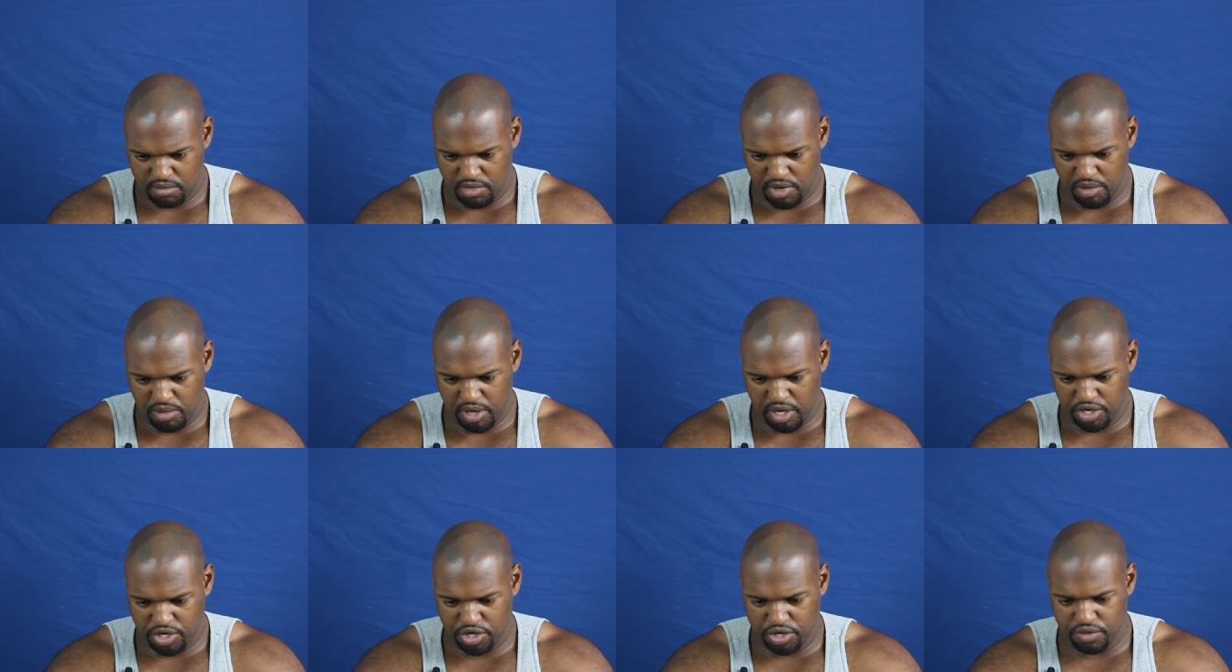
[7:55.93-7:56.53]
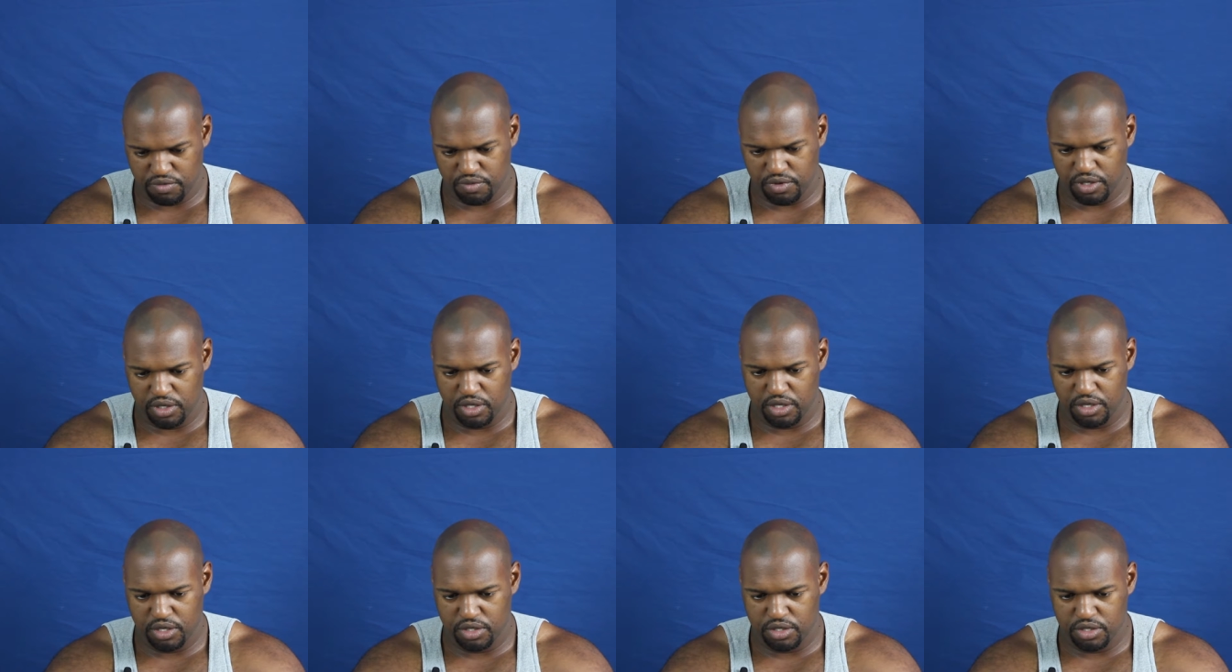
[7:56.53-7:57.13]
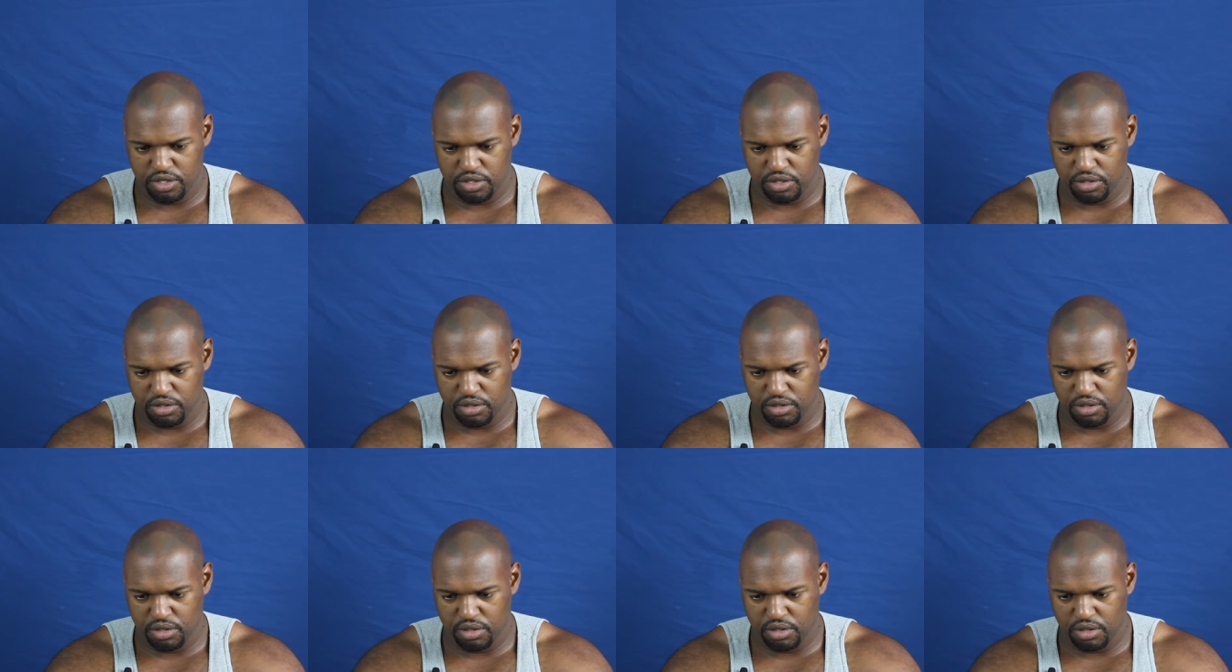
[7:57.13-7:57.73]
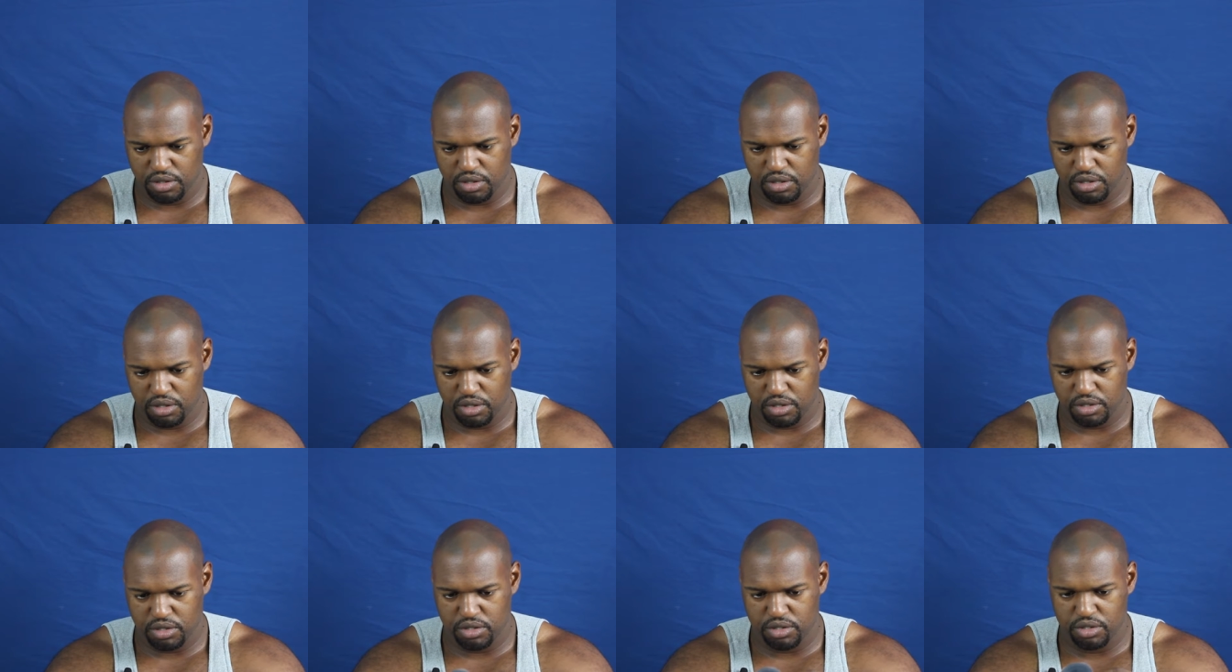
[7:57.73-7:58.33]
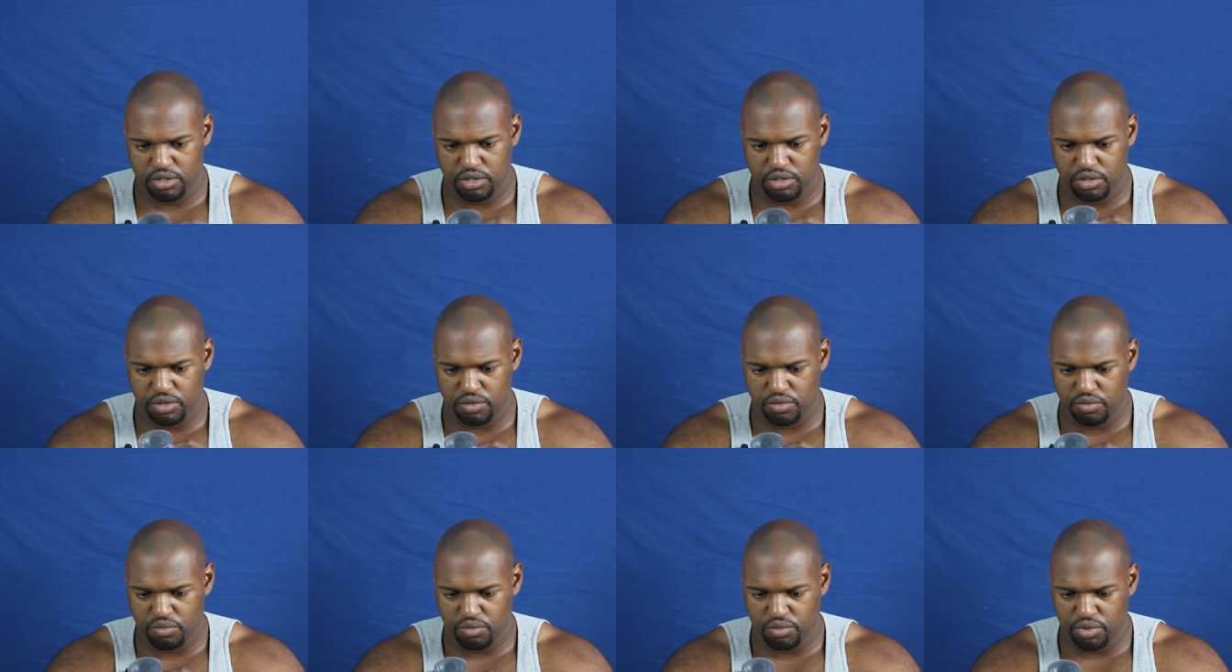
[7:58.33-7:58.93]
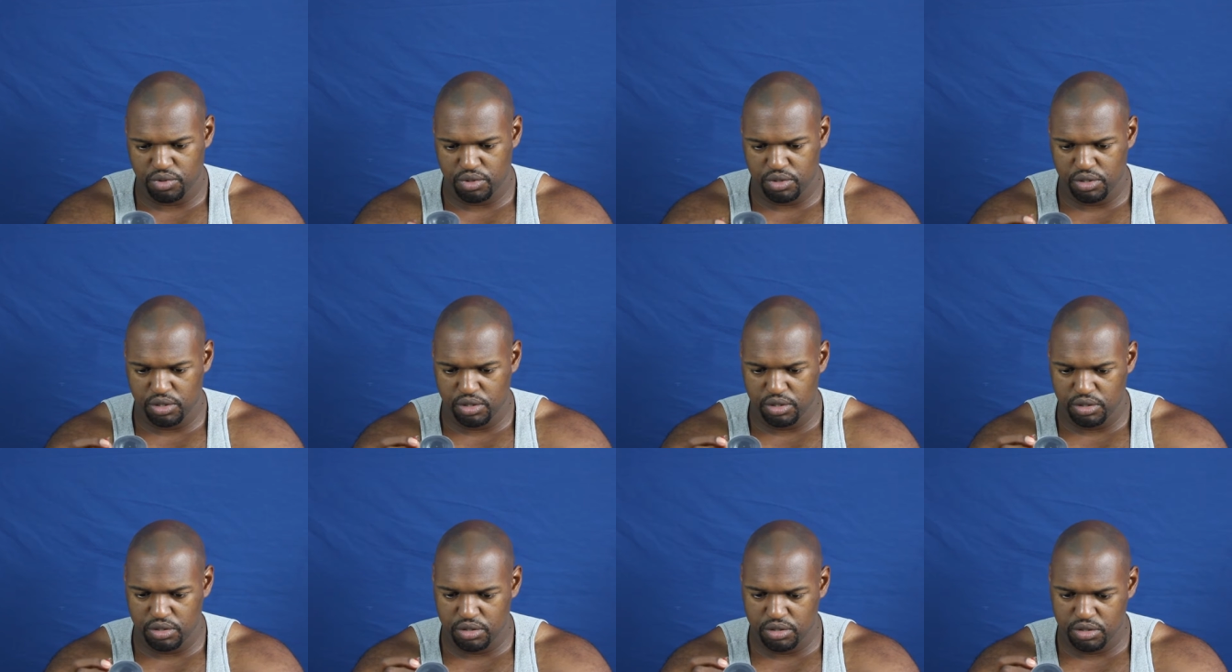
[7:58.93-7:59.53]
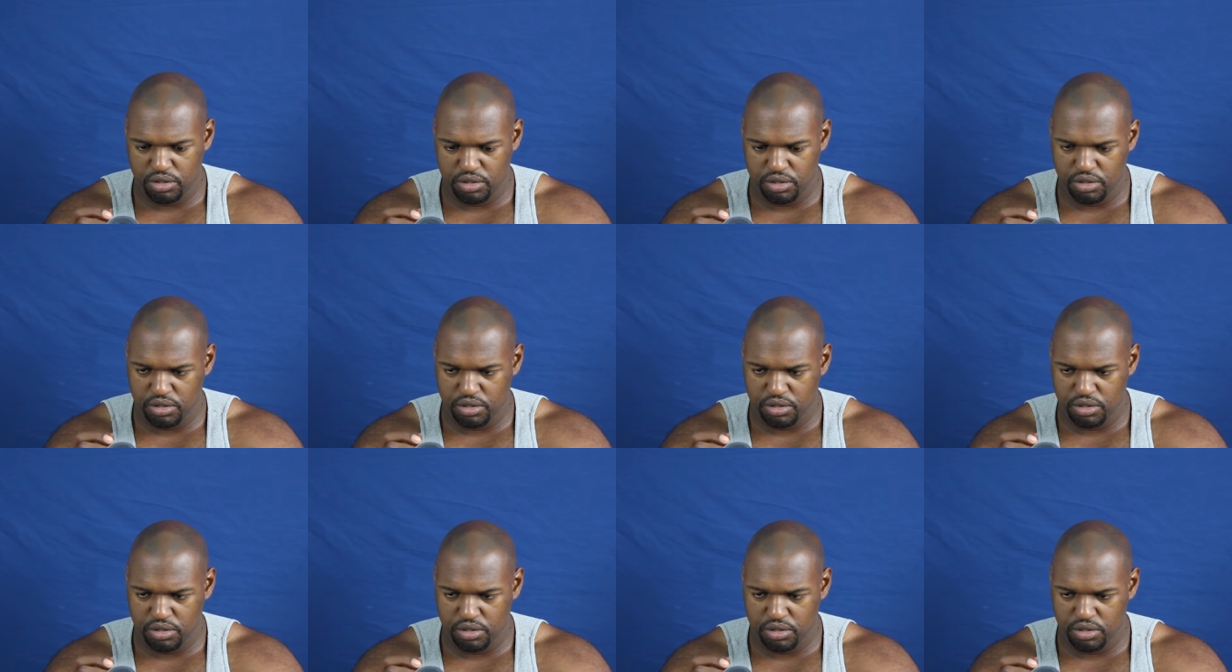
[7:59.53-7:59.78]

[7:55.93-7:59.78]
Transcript: Maybe I should read the instruction booklet,